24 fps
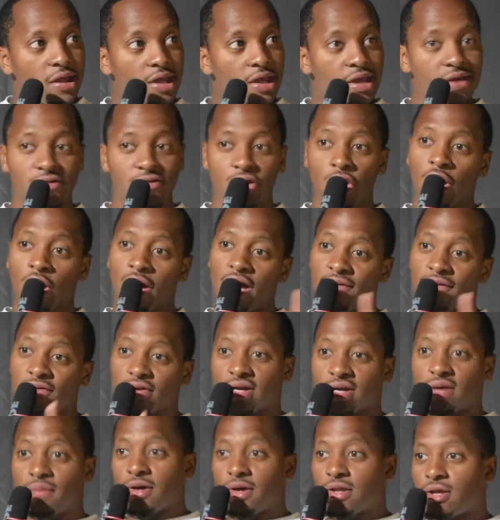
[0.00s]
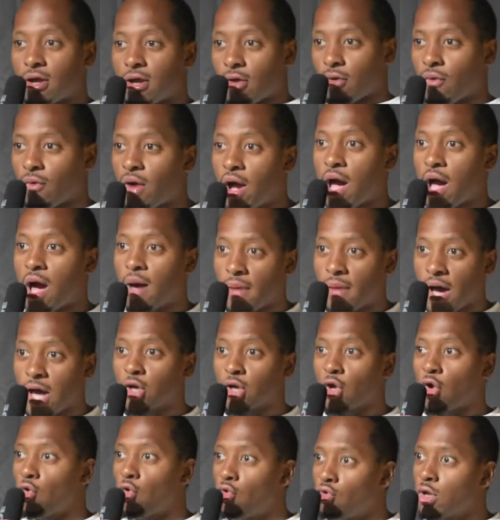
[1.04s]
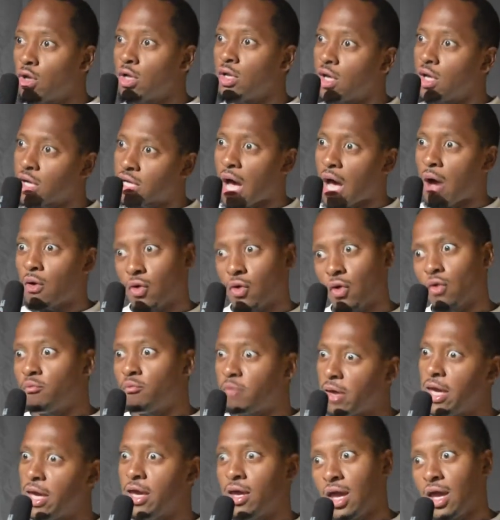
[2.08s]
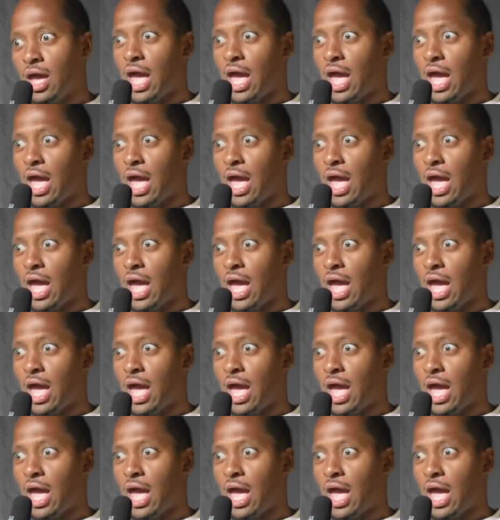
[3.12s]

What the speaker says: If y'all ever commit a crime, I know who the lookout gonna be.